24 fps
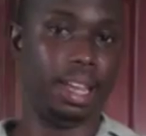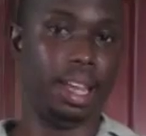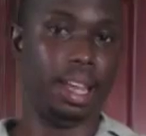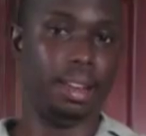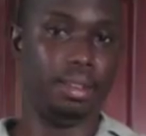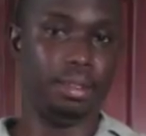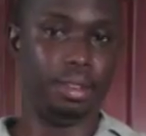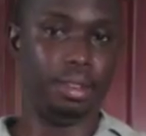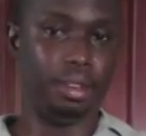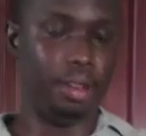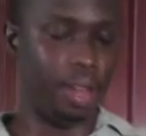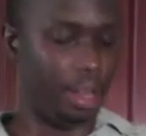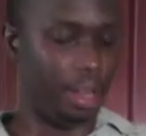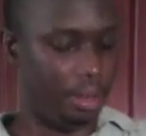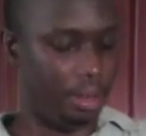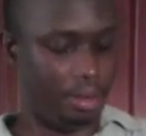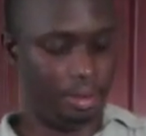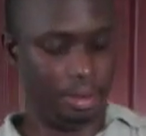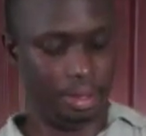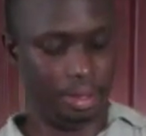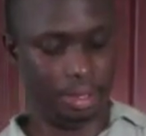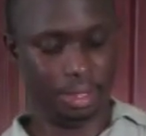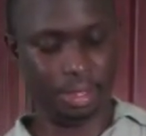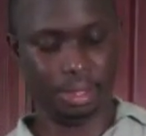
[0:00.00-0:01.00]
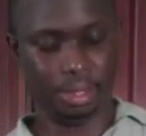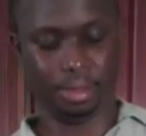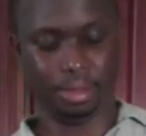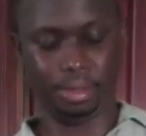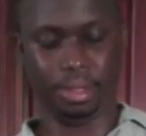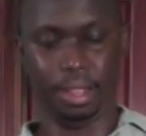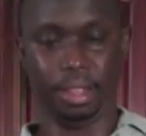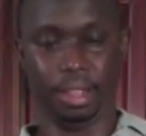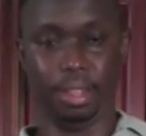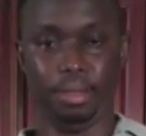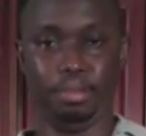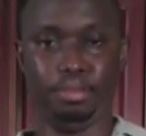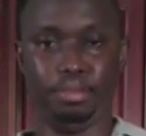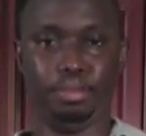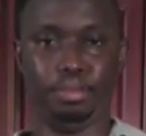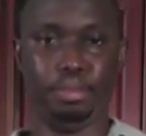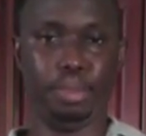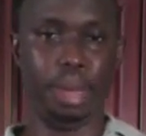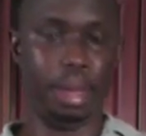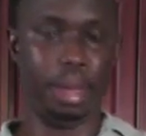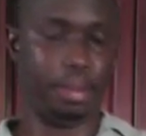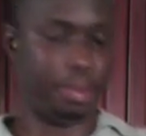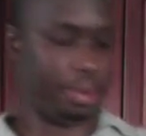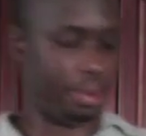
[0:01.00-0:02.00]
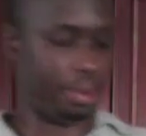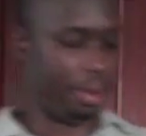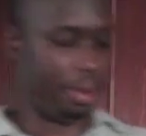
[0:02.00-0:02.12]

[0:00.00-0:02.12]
I don't know how to do the pepper